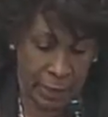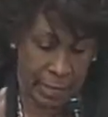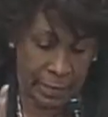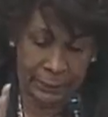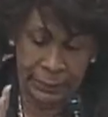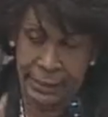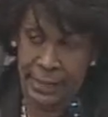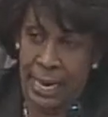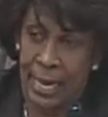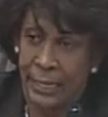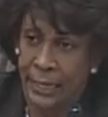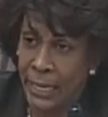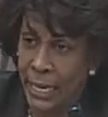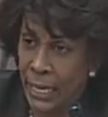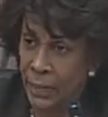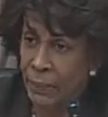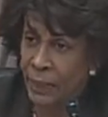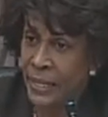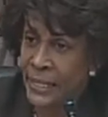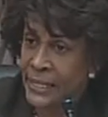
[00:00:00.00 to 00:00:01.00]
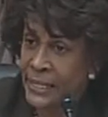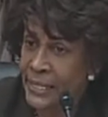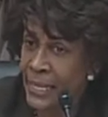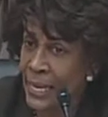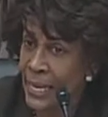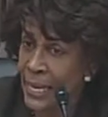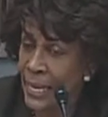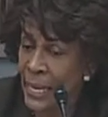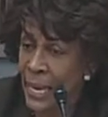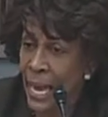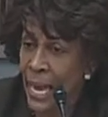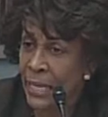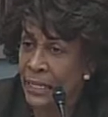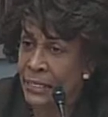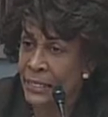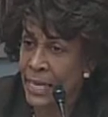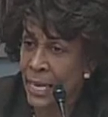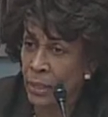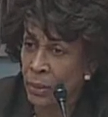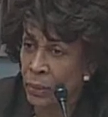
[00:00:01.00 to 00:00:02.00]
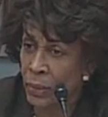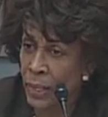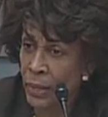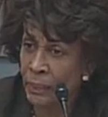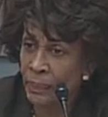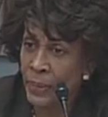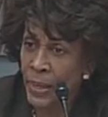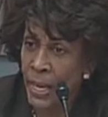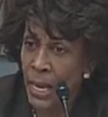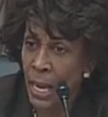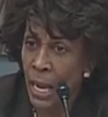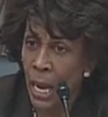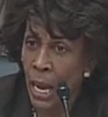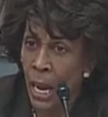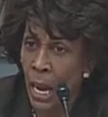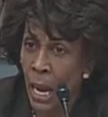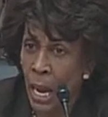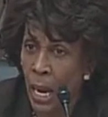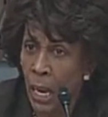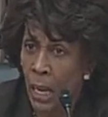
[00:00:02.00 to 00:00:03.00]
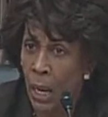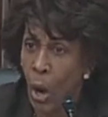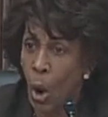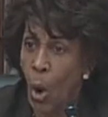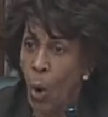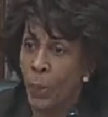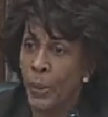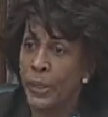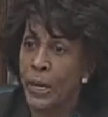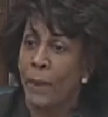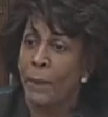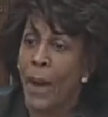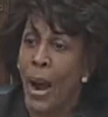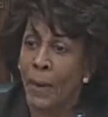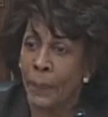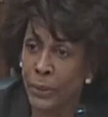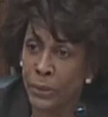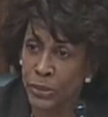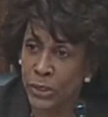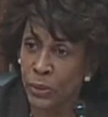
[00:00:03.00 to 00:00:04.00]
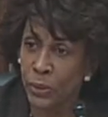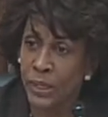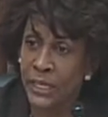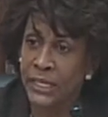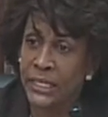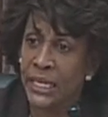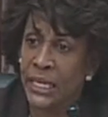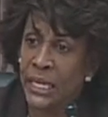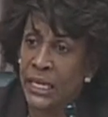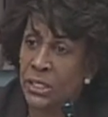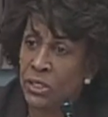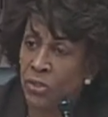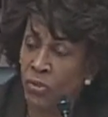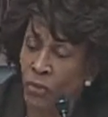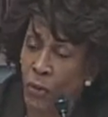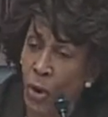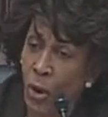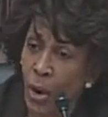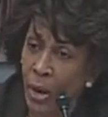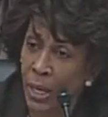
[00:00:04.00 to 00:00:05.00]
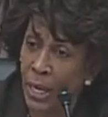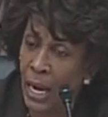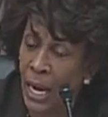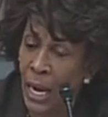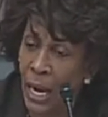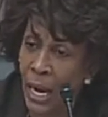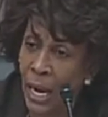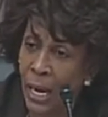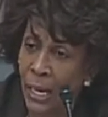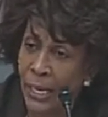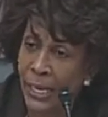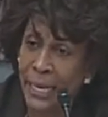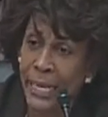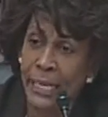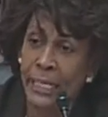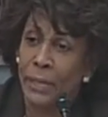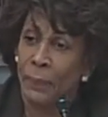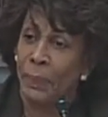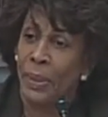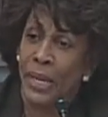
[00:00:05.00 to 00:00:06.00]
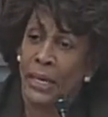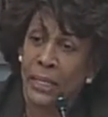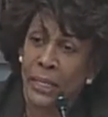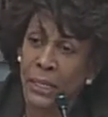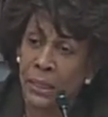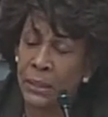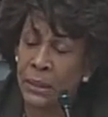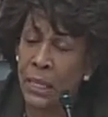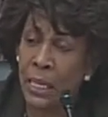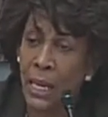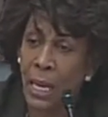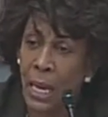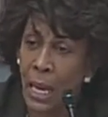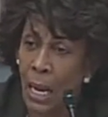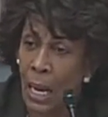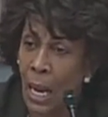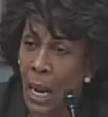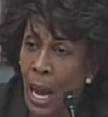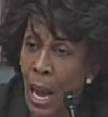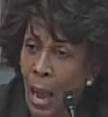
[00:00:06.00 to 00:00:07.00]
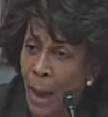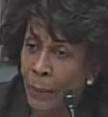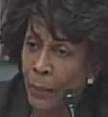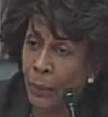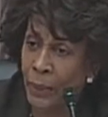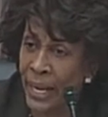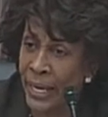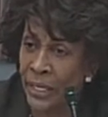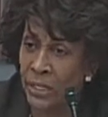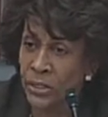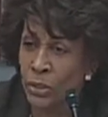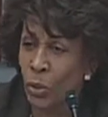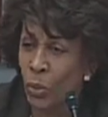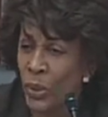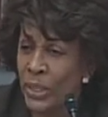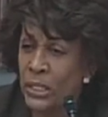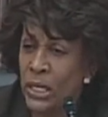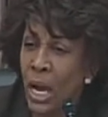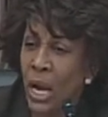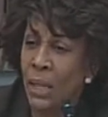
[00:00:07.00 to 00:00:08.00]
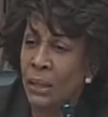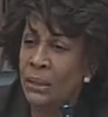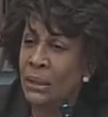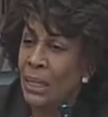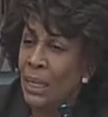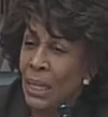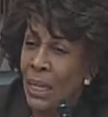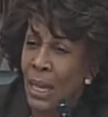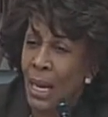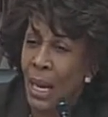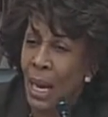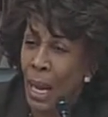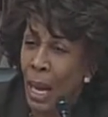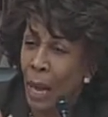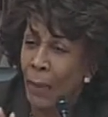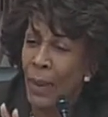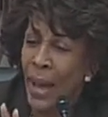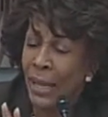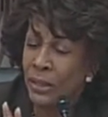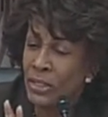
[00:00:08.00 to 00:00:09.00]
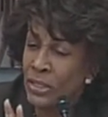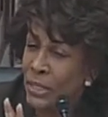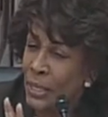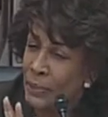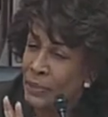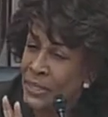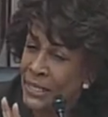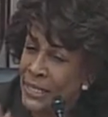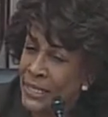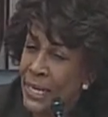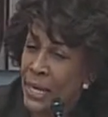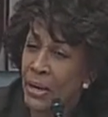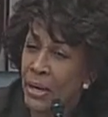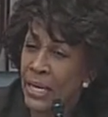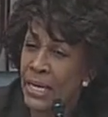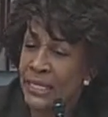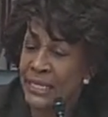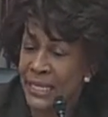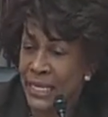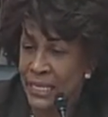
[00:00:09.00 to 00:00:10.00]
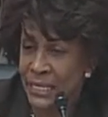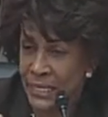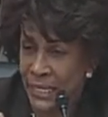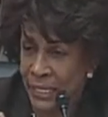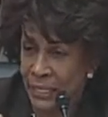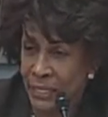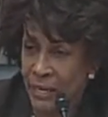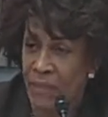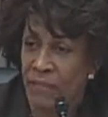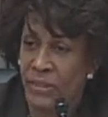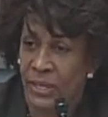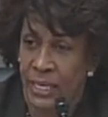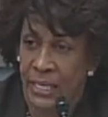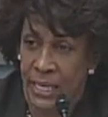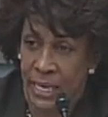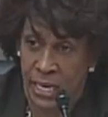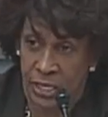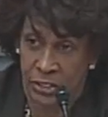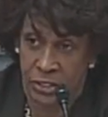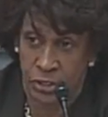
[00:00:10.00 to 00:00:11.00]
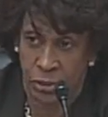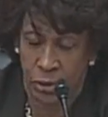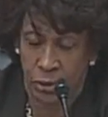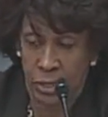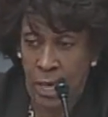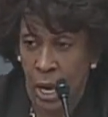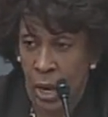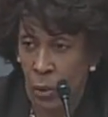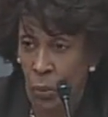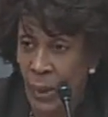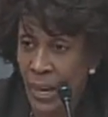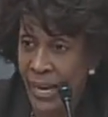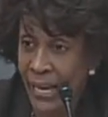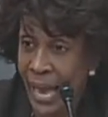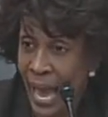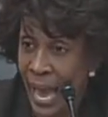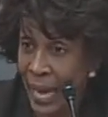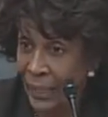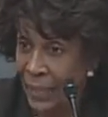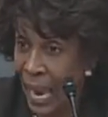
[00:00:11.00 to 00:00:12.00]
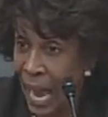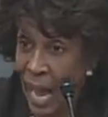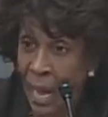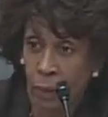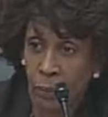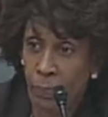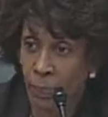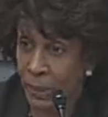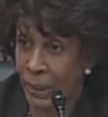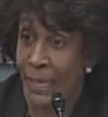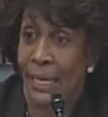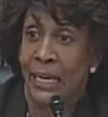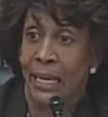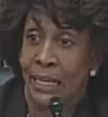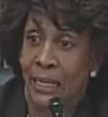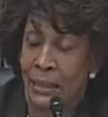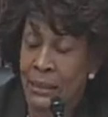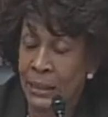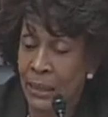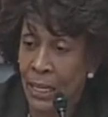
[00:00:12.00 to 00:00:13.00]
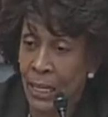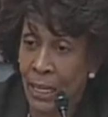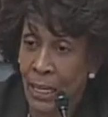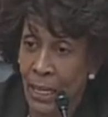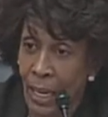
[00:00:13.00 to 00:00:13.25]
at NBC, et cetera, opened up opportunities for independent operators. We talked about some serious and significant issues. We got outplayed